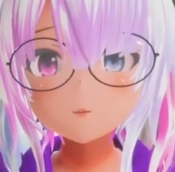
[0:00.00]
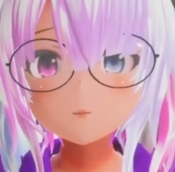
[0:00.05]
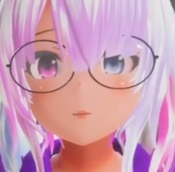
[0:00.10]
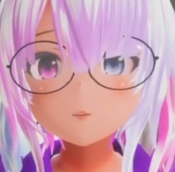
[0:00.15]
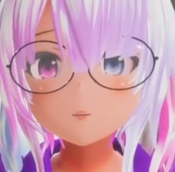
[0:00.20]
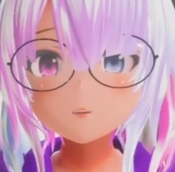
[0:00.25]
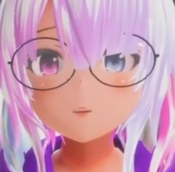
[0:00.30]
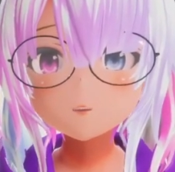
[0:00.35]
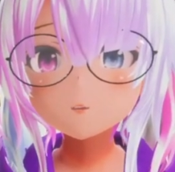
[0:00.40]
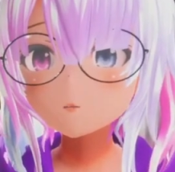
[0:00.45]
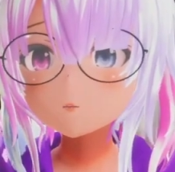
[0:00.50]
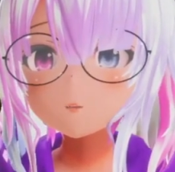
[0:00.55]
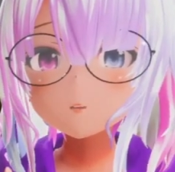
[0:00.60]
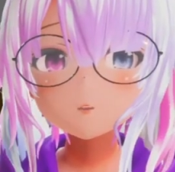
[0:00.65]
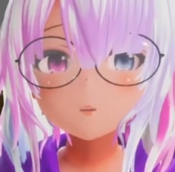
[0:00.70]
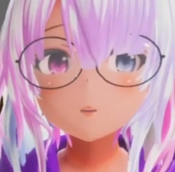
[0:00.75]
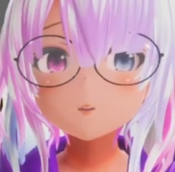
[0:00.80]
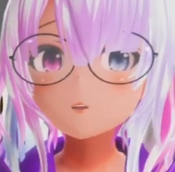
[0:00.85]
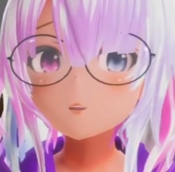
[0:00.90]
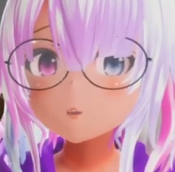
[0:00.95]
So what you should
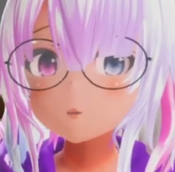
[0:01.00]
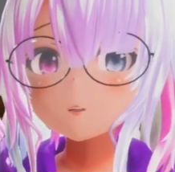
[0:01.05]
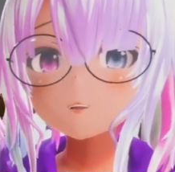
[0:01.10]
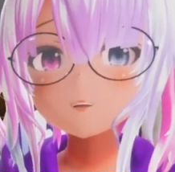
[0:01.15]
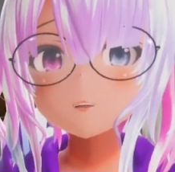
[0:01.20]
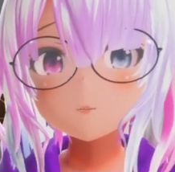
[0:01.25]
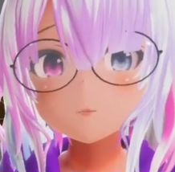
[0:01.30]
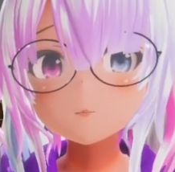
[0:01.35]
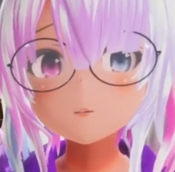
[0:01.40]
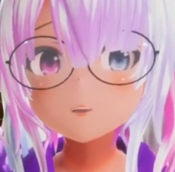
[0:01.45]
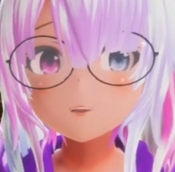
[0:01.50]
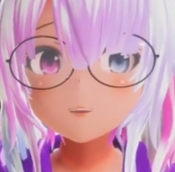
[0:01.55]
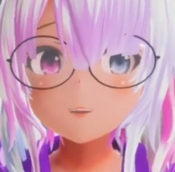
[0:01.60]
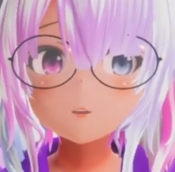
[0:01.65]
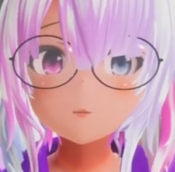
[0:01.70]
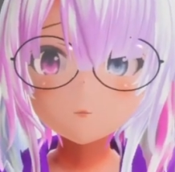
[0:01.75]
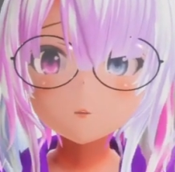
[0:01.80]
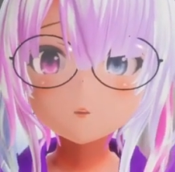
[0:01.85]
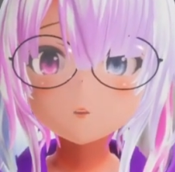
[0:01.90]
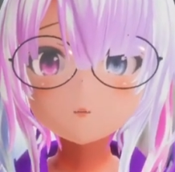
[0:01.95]
do is fix the
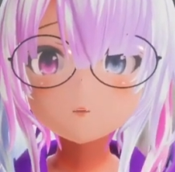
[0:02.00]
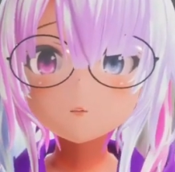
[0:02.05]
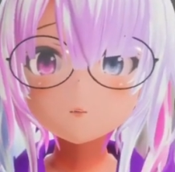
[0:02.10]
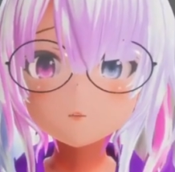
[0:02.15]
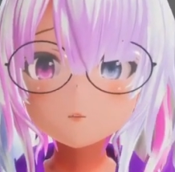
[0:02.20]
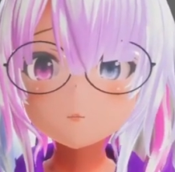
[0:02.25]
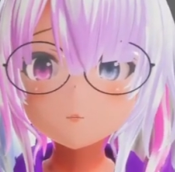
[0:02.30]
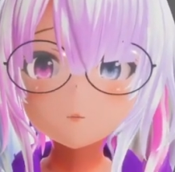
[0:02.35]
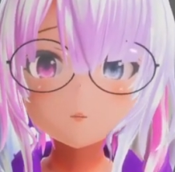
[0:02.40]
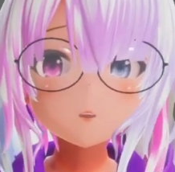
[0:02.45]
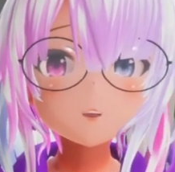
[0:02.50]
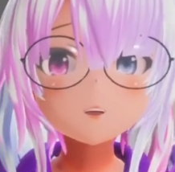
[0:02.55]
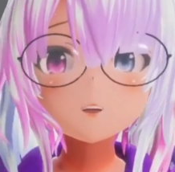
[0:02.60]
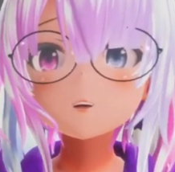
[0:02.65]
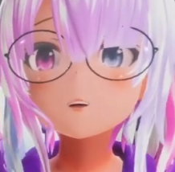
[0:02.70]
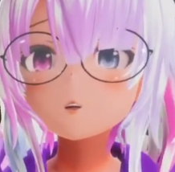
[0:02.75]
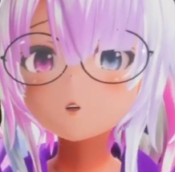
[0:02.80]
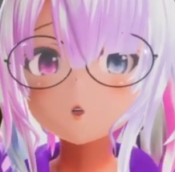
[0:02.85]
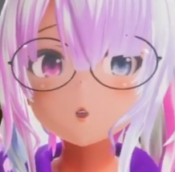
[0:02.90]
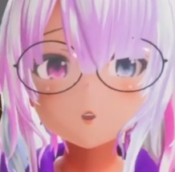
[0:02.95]
model for any,
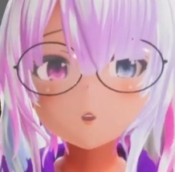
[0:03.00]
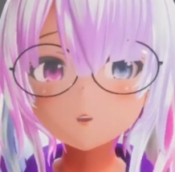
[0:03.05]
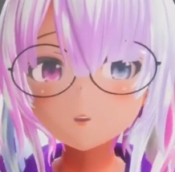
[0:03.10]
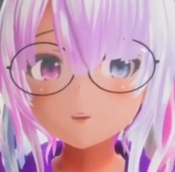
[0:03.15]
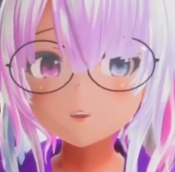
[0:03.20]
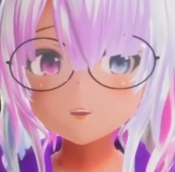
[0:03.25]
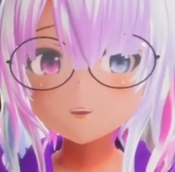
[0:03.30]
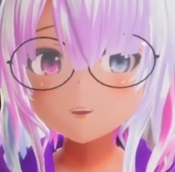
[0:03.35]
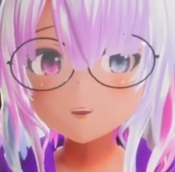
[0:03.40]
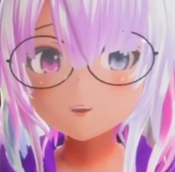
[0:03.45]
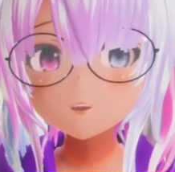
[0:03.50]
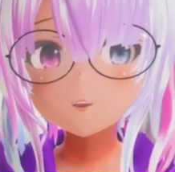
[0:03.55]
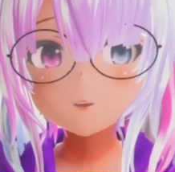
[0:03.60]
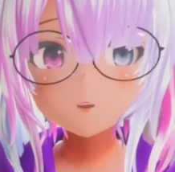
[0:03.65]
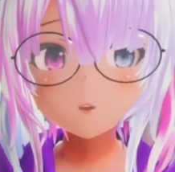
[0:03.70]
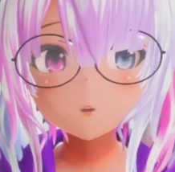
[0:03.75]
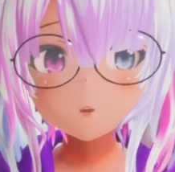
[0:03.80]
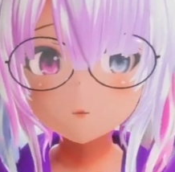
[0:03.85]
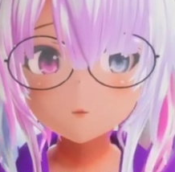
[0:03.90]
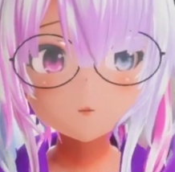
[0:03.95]
all like
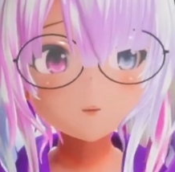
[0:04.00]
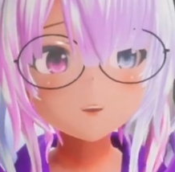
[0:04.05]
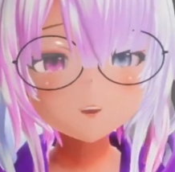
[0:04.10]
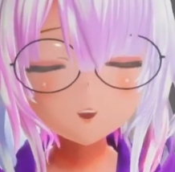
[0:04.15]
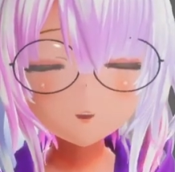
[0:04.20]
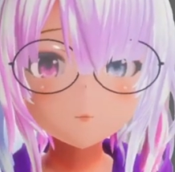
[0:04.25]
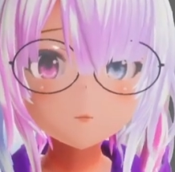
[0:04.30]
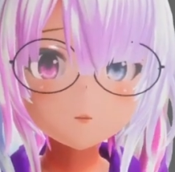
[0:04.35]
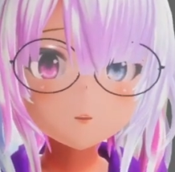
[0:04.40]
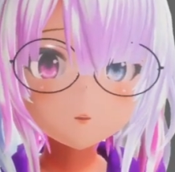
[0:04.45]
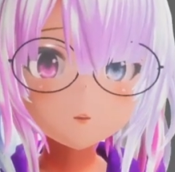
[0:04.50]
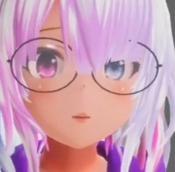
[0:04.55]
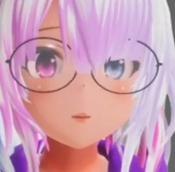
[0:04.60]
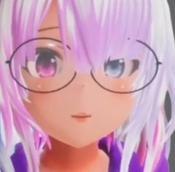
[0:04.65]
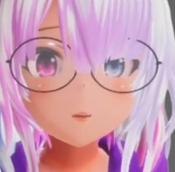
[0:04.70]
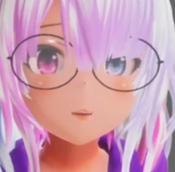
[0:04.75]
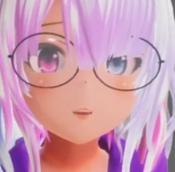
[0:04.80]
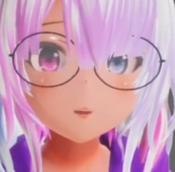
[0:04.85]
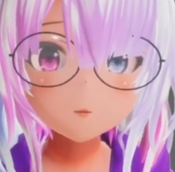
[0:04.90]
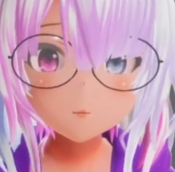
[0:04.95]
humanoid avatars that you're
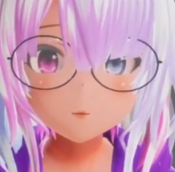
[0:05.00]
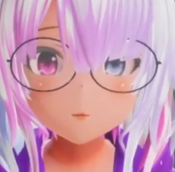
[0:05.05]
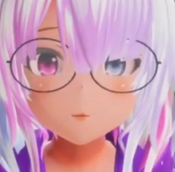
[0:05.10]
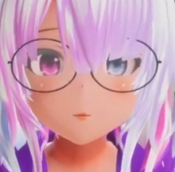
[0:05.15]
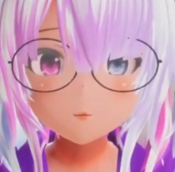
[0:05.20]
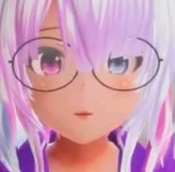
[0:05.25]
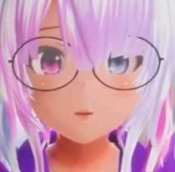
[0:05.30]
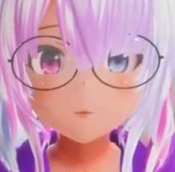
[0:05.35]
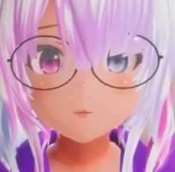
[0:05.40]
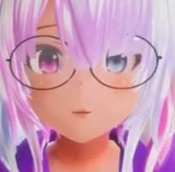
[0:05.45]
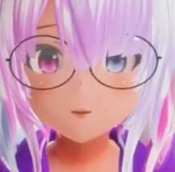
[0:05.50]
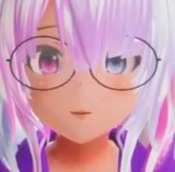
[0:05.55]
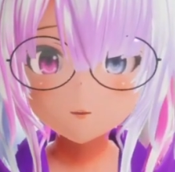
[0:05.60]
gonna be working with.